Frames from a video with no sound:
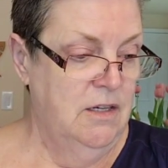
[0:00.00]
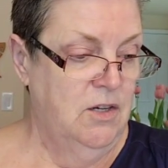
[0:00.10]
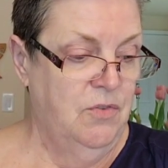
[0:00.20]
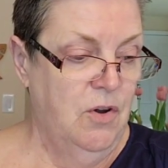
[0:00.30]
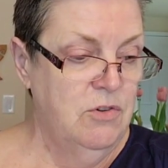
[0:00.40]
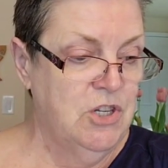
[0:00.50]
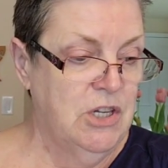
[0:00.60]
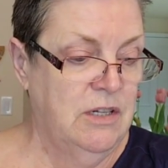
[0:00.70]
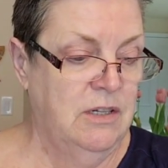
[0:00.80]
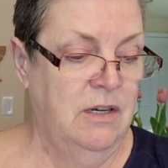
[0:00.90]

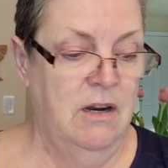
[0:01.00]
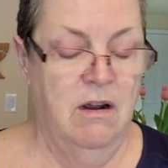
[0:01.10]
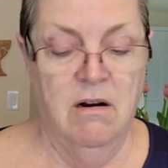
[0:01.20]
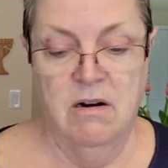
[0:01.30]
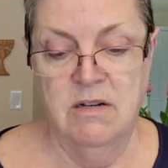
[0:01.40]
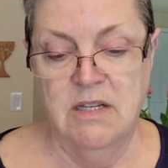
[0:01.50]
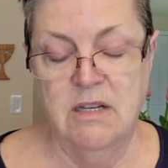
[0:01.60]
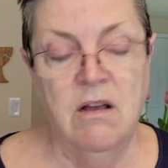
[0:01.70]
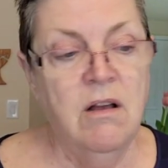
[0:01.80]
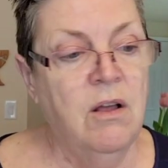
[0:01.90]
devotion, our
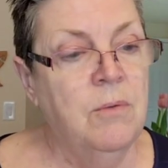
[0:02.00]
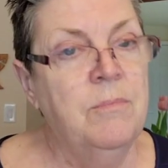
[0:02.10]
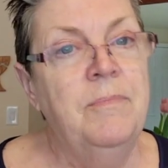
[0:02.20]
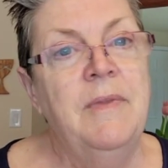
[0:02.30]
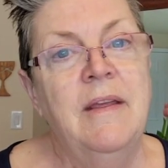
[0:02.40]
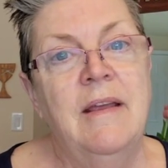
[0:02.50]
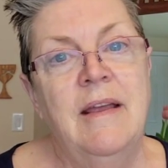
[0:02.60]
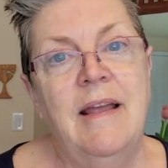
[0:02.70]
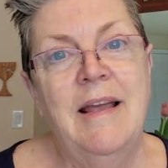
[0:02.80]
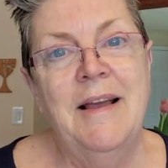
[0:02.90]
psalm,
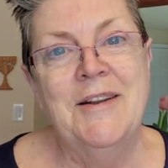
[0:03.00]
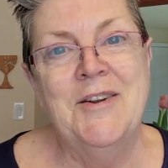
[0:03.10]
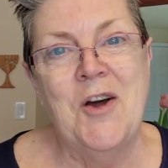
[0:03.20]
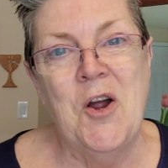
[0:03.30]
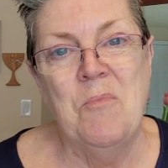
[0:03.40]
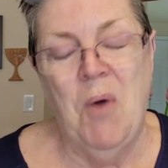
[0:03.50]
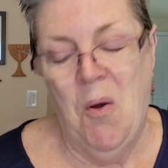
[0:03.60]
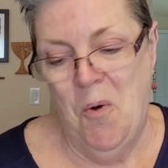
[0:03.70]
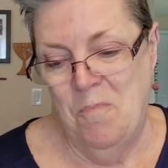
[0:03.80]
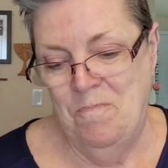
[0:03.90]
and our
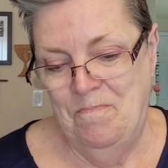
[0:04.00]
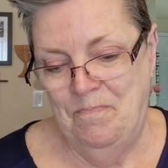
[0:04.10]
poem.